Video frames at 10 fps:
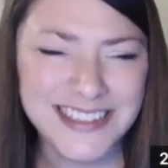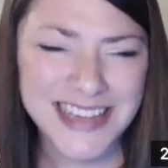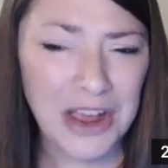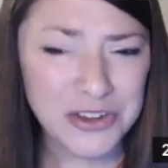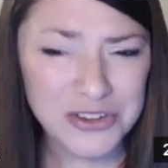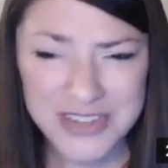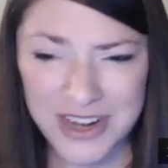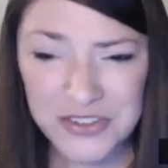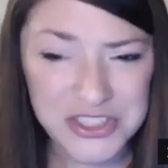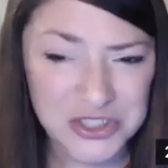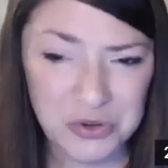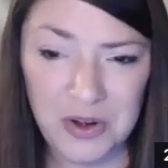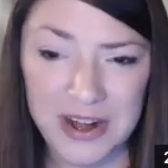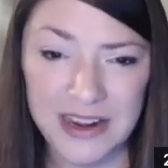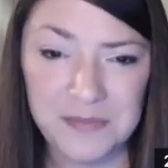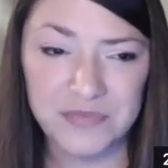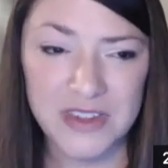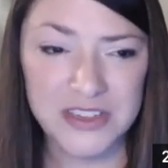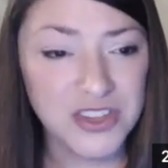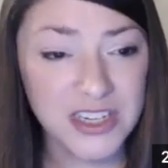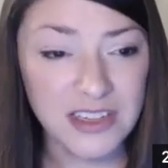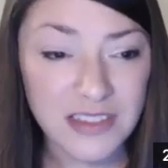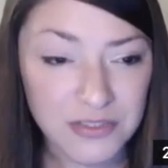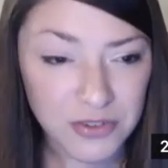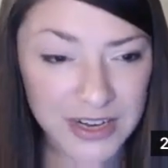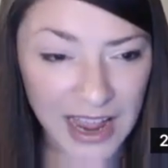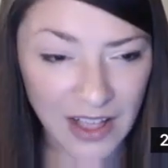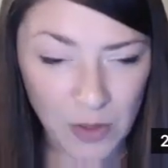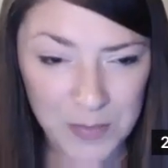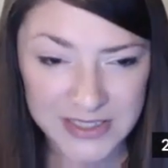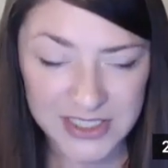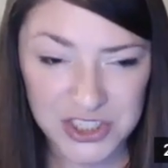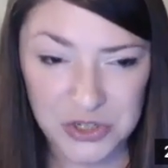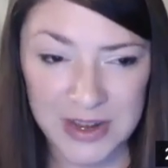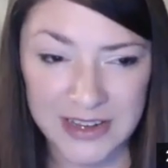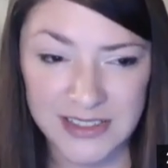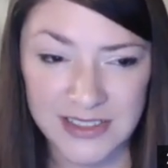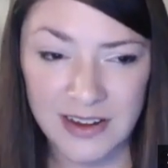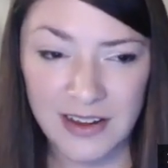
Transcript: how you tell the story, so the delivery elements to it.